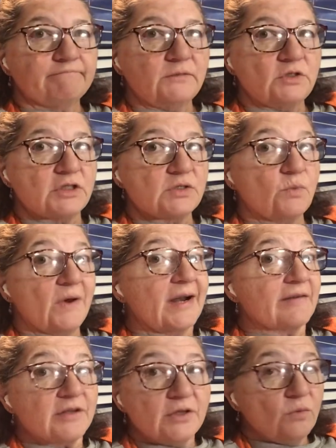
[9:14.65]
Just
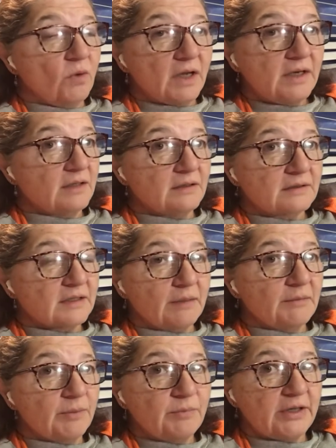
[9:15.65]
whatever you want to
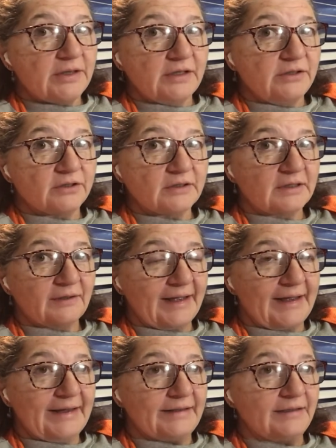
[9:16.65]
come up with in your little
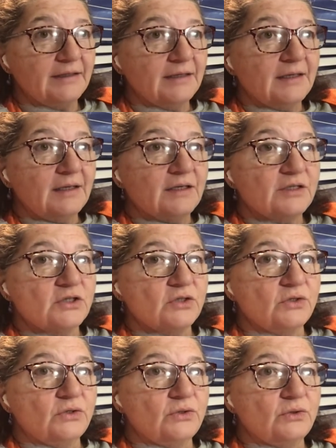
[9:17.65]
head
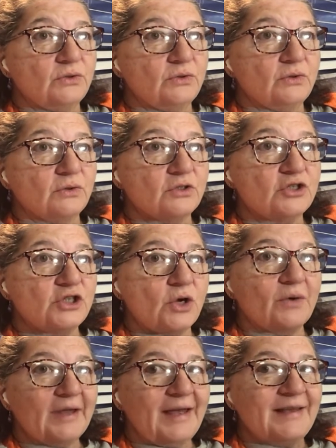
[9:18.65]
to
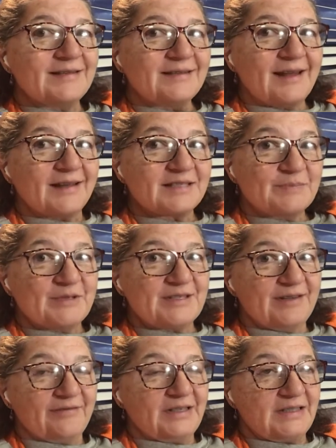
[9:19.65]
showcase that
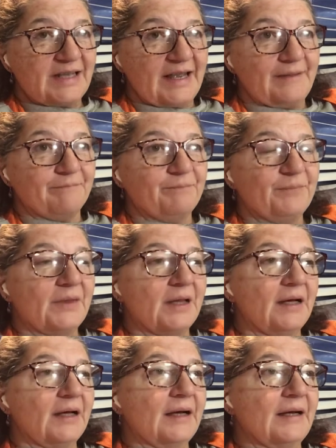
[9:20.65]
specific day.
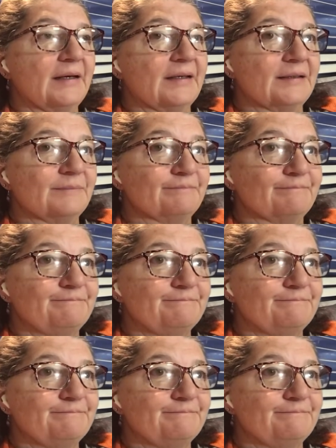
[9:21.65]
I'm